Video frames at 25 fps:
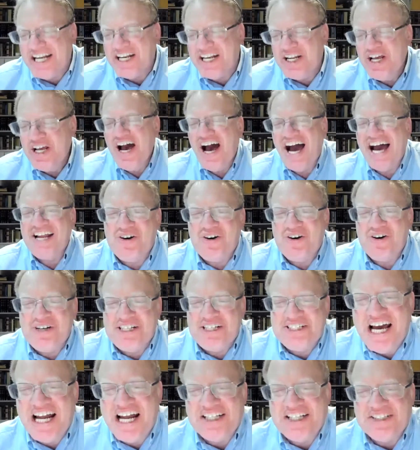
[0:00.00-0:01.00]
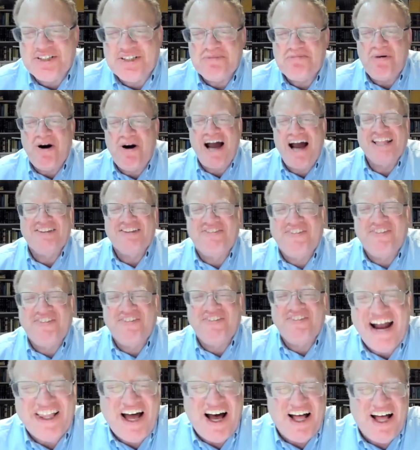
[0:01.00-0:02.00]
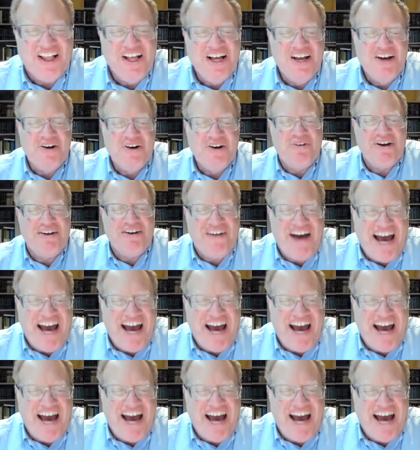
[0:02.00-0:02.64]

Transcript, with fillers: then, uh, I know uh, his son is the pilot I for I El Al. Say Rabbi